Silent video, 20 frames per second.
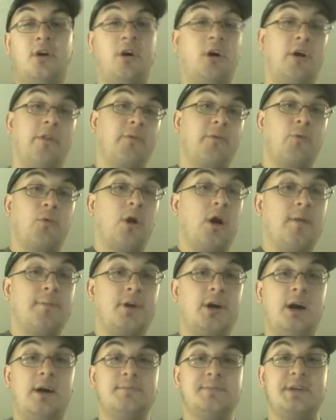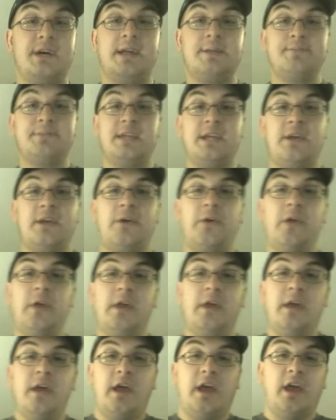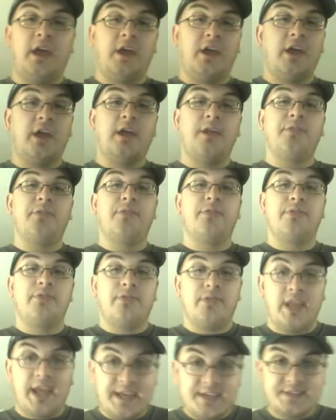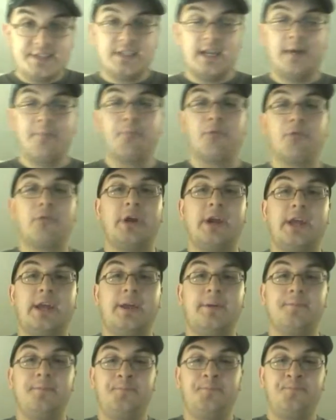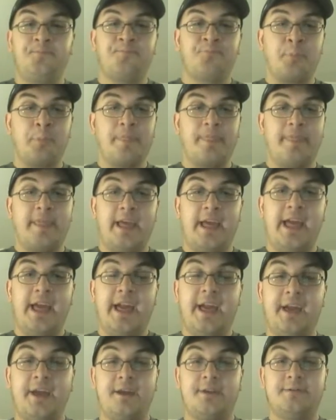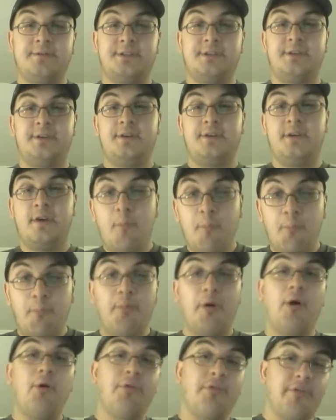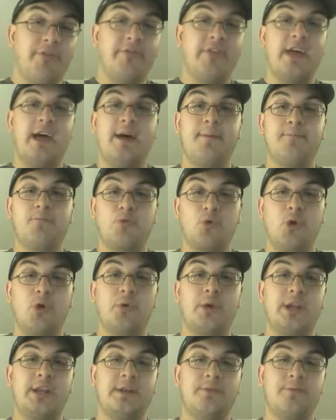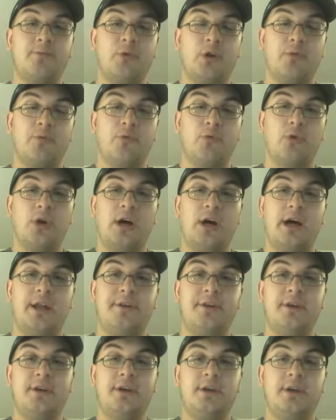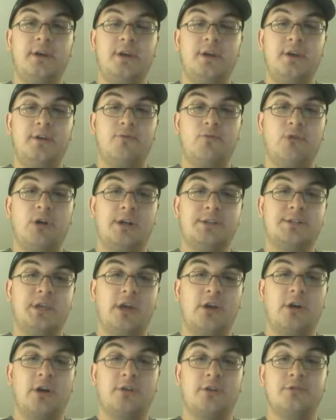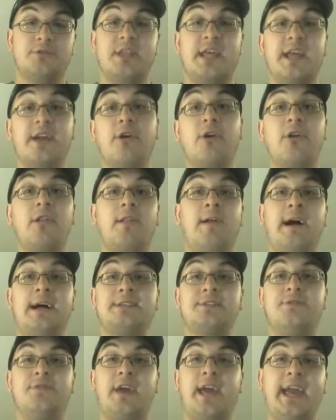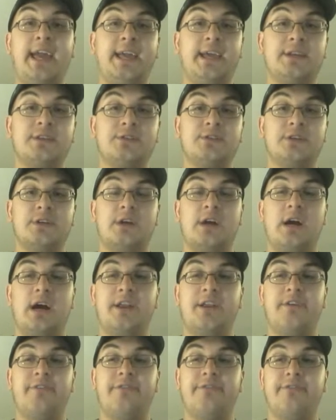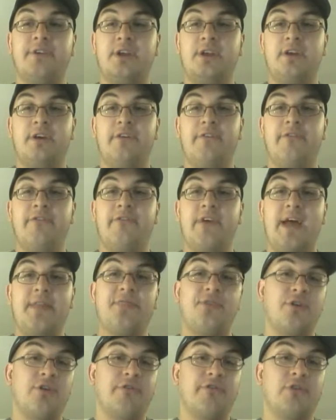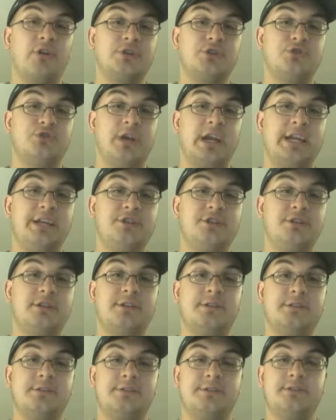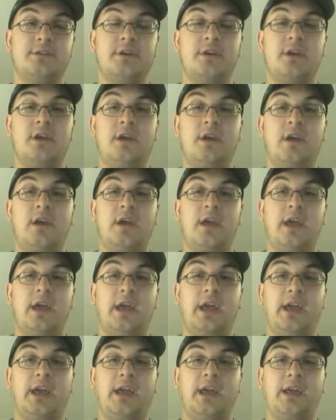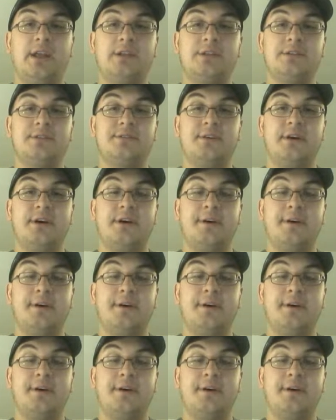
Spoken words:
all the rom-com type deal, and they separate. And both of them, Rogen and Rudd's characters, they go to Las Vegas to kind of vent their frustrations, and